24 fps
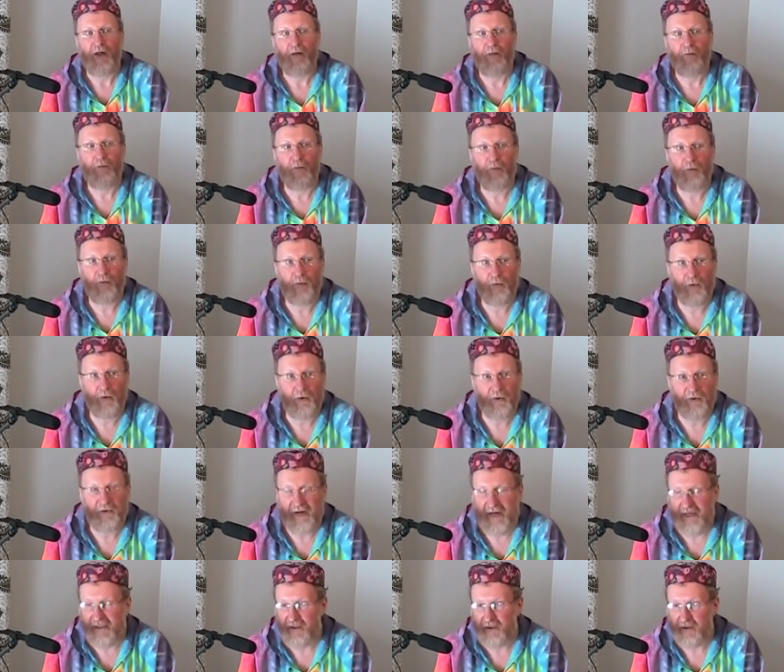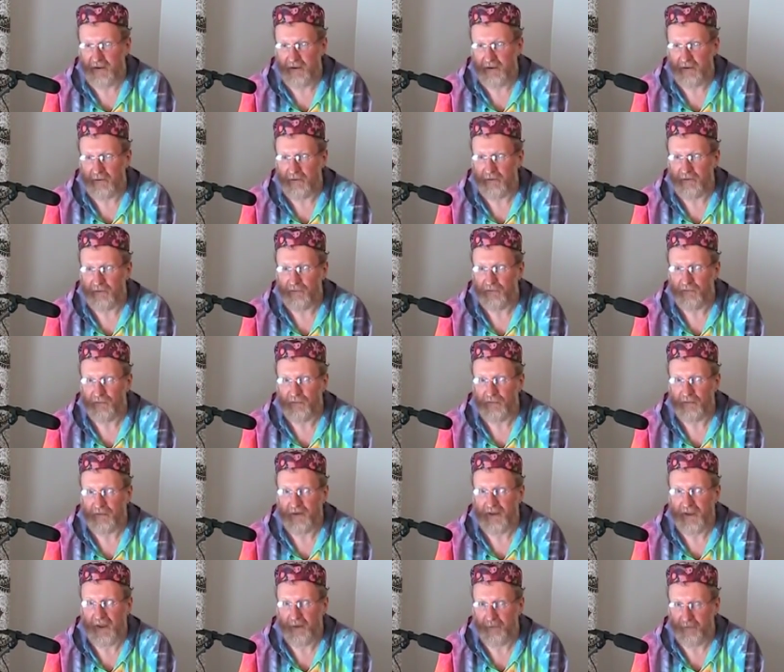more radical
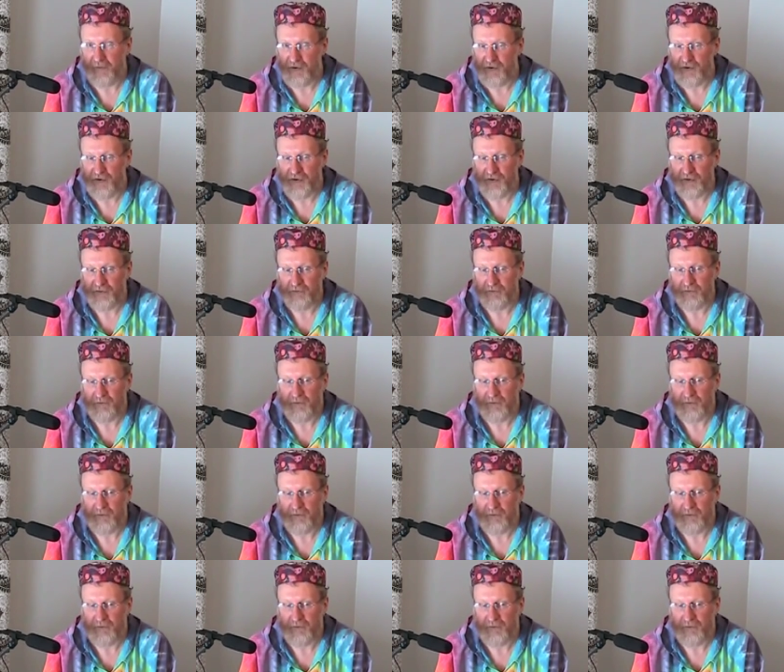damage.